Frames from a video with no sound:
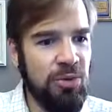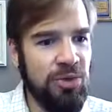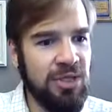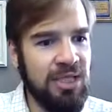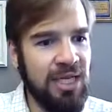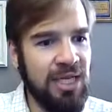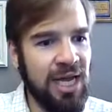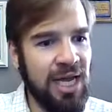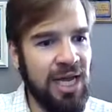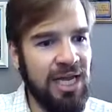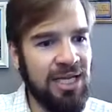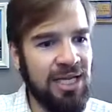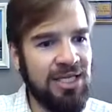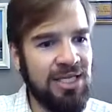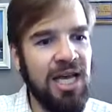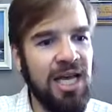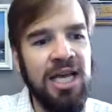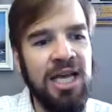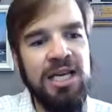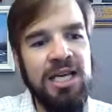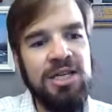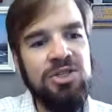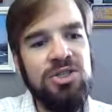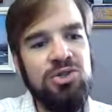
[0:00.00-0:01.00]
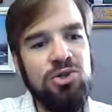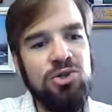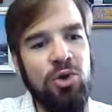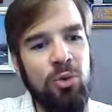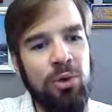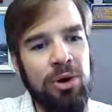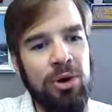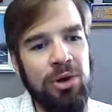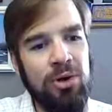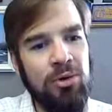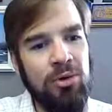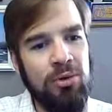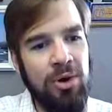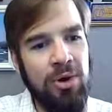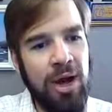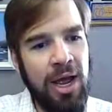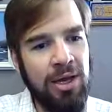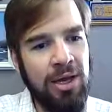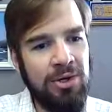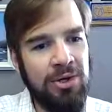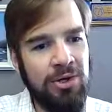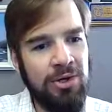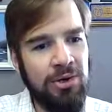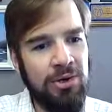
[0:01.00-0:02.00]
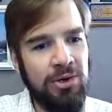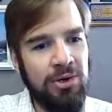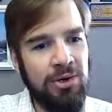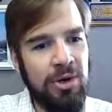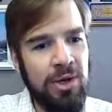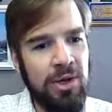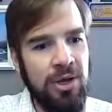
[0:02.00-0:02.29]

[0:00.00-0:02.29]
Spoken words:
stands historical grandeur